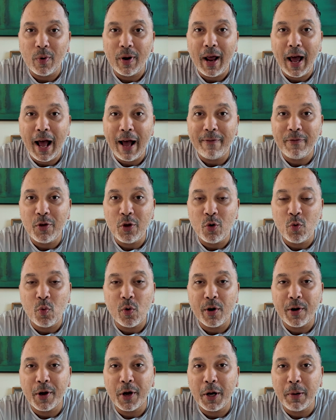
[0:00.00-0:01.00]
what have you,
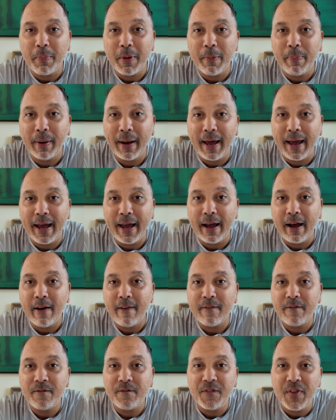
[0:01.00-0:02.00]
we're going to be
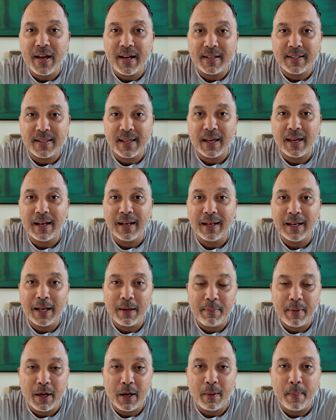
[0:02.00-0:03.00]
playing fixed
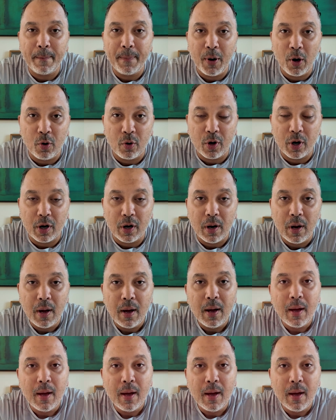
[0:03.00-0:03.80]
limit poker.